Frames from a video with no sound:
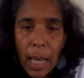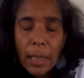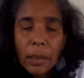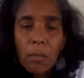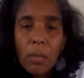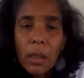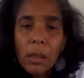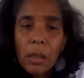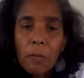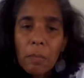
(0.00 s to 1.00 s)
and the
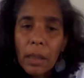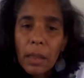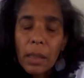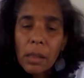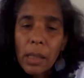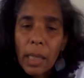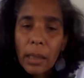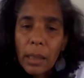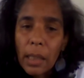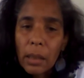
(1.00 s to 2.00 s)
month of May is
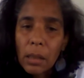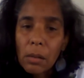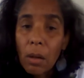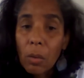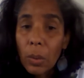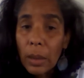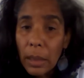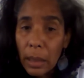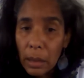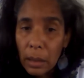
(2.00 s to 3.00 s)
dedicated to Our
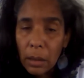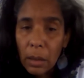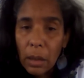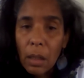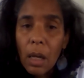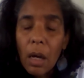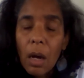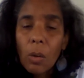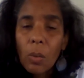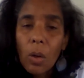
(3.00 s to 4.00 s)
Lady,
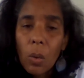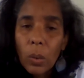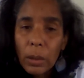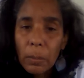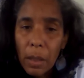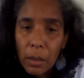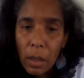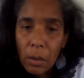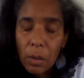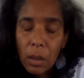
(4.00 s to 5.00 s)
our Holy Mother,
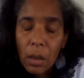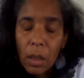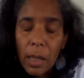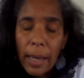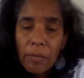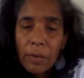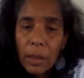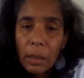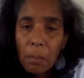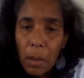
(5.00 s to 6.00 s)
our
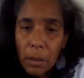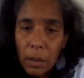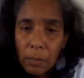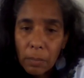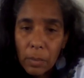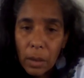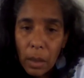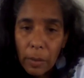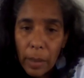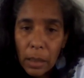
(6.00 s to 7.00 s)
Heavenly Mother.
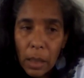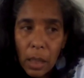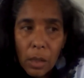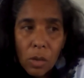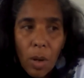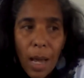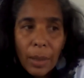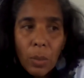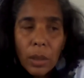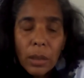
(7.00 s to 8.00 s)
All right? So
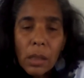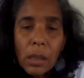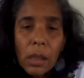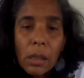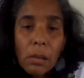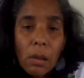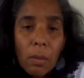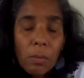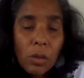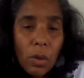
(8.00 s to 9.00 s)
I want to see
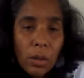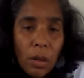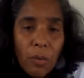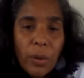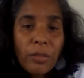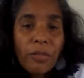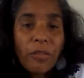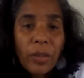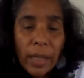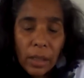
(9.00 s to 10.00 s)
some sort of
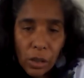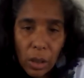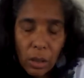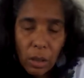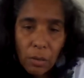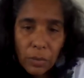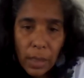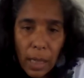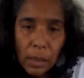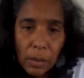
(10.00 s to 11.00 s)
reflection of
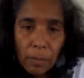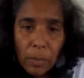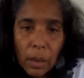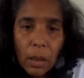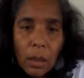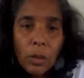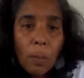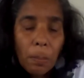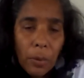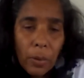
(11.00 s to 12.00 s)
that,
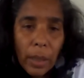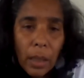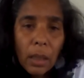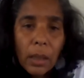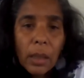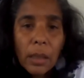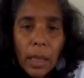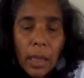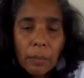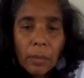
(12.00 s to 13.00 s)
your prayer in
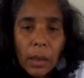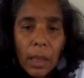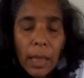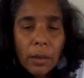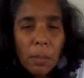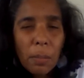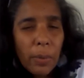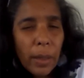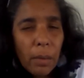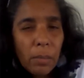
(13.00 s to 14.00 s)
that. And the
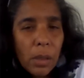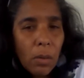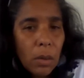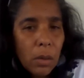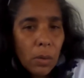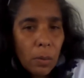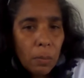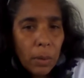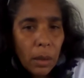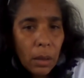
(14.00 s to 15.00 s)
prayer must also
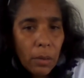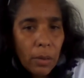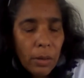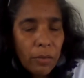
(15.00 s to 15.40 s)
be